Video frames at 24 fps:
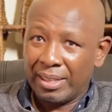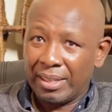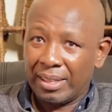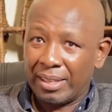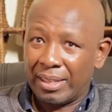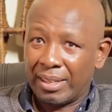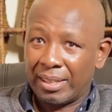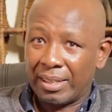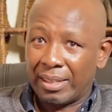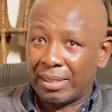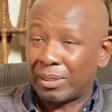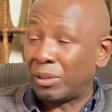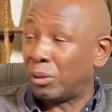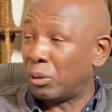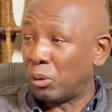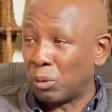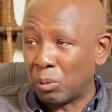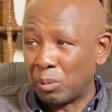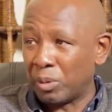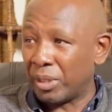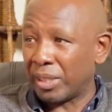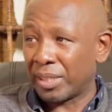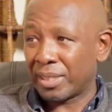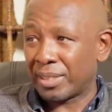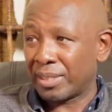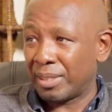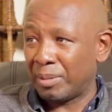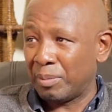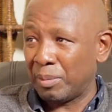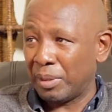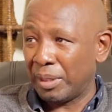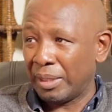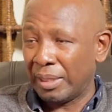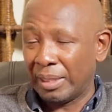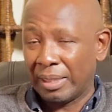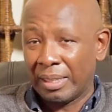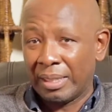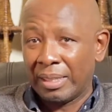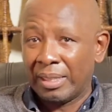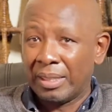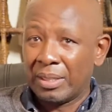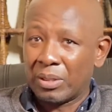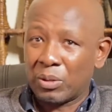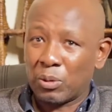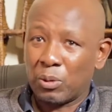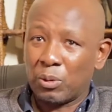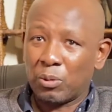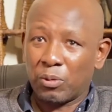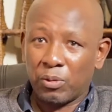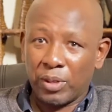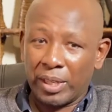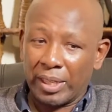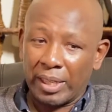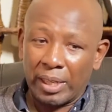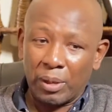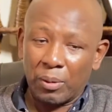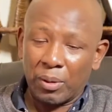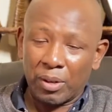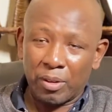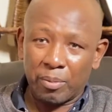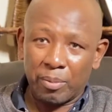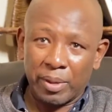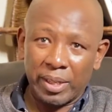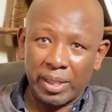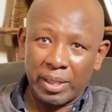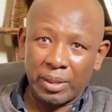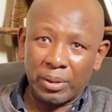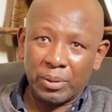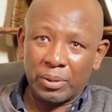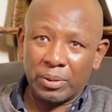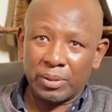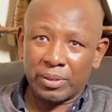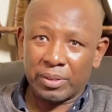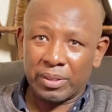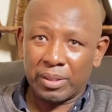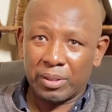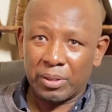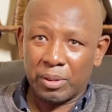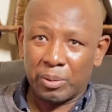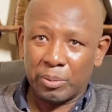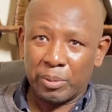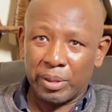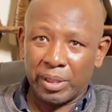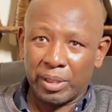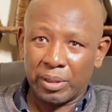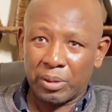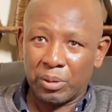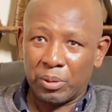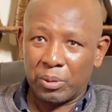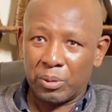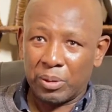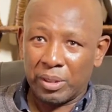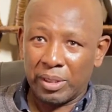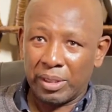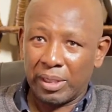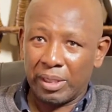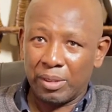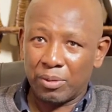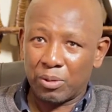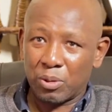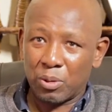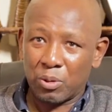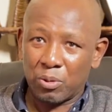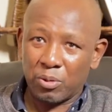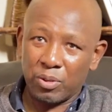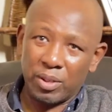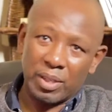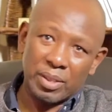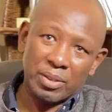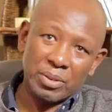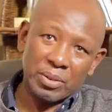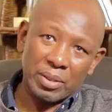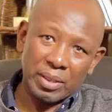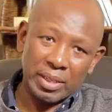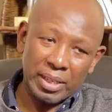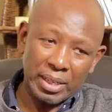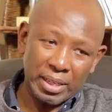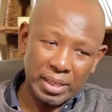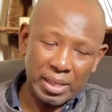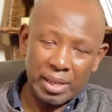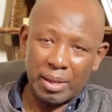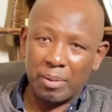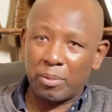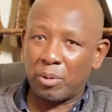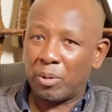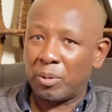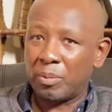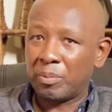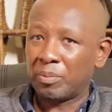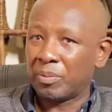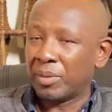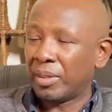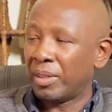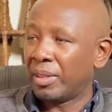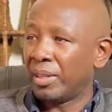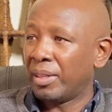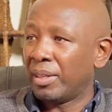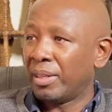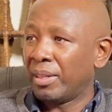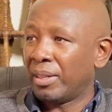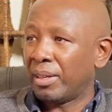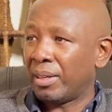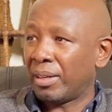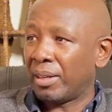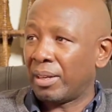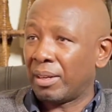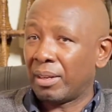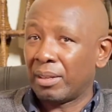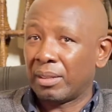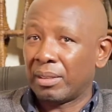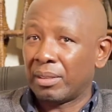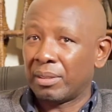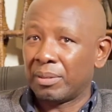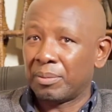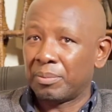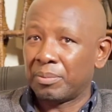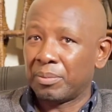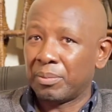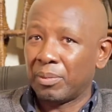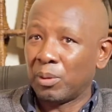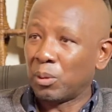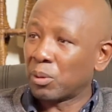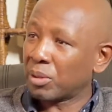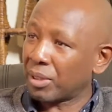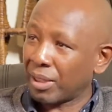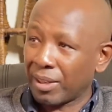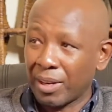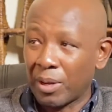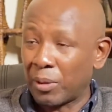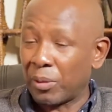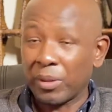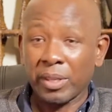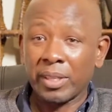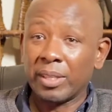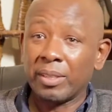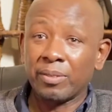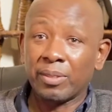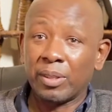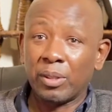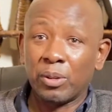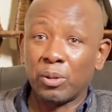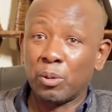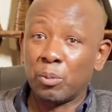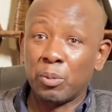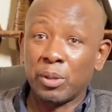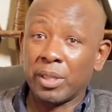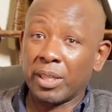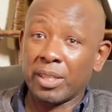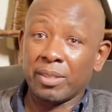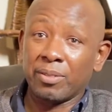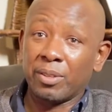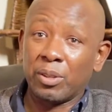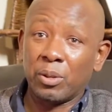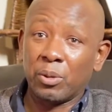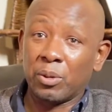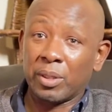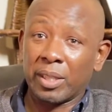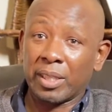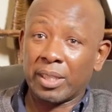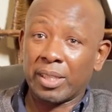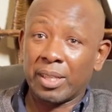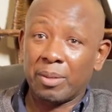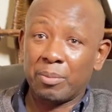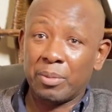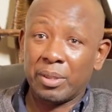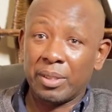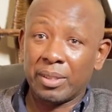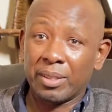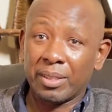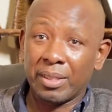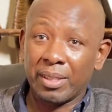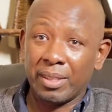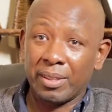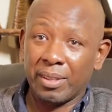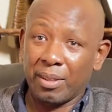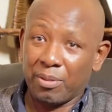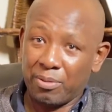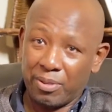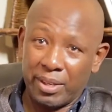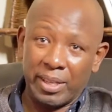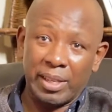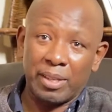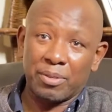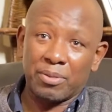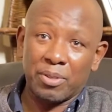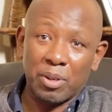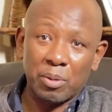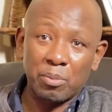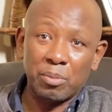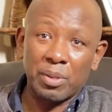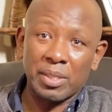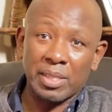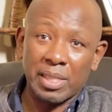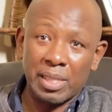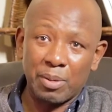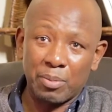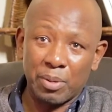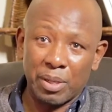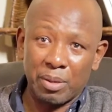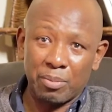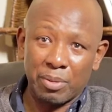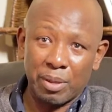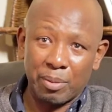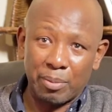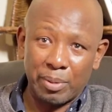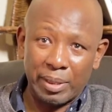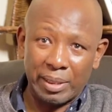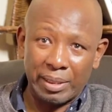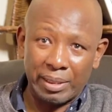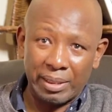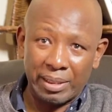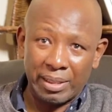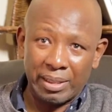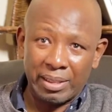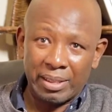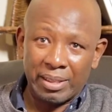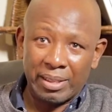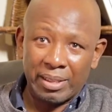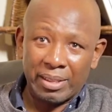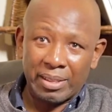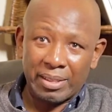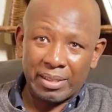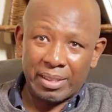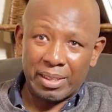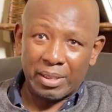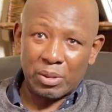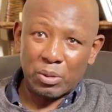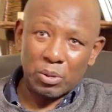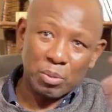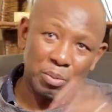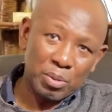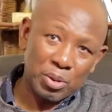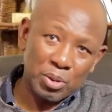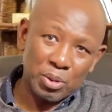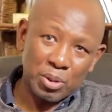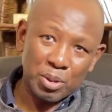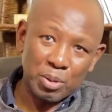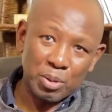Uh, nobody has seen me. So finally, one of my uncles, he called my uncle who didn't live too far. So the guy came home, um, looked around. They didn't even, nobody had even known I'd come in. And they finally found me sleeping in my bed. Okay, took me to